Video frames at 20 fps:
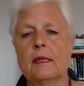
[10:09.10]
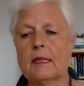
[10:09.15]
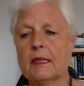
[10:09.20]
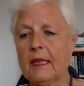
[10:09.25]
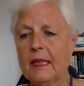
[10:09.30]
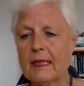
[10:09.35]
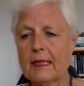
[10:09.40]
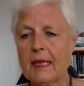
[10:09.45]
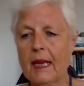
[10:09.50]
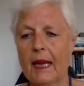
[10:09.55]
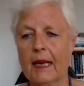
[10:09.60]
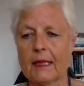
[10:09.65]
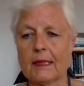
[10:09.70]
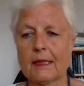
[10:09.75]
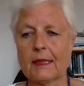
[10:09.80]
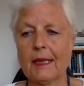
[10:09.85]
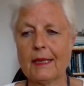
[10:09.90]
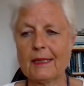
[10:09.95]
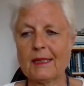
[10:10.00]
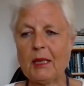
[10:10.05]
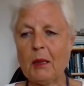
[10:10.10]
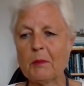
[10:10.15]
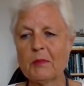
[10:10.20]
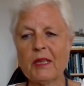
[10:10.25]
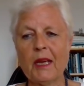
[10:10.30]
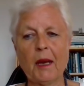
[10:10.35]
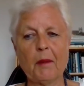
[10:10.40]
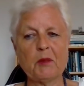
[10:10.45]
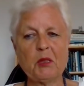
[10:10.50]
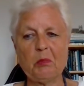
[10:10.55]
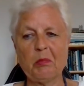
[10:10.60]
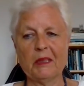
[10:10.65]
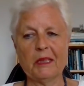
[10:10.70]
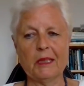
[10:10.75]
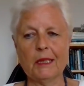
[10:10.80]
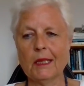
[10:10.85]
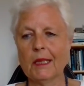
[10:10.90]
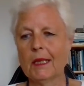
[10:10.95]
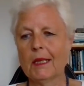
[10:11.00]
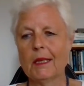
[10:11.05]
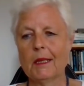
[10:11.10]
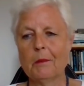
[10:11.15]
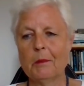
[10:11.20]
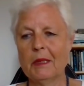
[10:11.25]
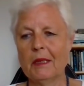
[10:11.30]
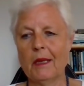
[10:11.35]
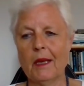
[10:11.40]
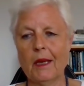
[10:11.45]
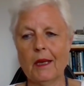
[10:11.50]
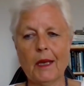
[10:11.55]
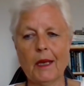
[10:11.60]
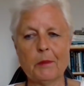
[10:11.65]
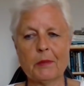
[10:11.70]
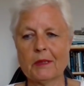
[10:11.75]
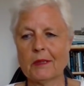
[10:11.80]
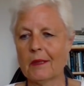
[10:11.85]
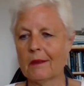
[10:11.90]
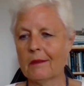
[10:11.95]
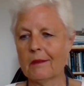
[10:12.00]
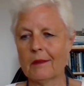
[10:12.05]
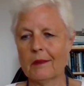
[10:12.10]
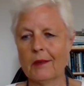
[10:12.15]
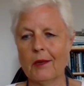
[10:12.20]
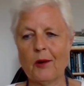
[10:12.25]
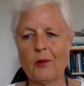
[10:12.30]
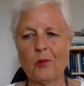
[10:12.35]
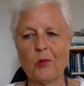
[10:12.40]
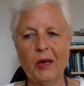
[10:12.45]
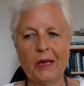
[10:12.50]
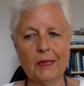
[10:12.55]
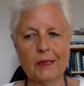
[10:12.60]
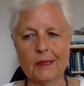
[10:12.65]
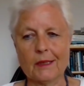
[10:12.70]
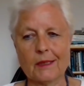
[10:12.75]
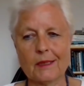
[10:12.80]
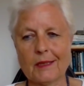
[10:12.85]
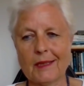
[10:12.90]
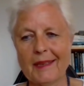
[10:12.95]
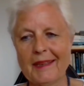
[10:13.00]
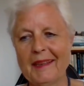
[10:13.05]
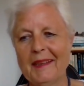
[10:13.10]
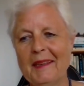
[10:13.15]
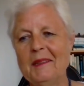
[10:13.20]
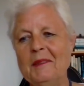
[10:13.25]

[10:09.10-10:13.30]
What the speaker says: syntax can sometimes be absolutely horrendous.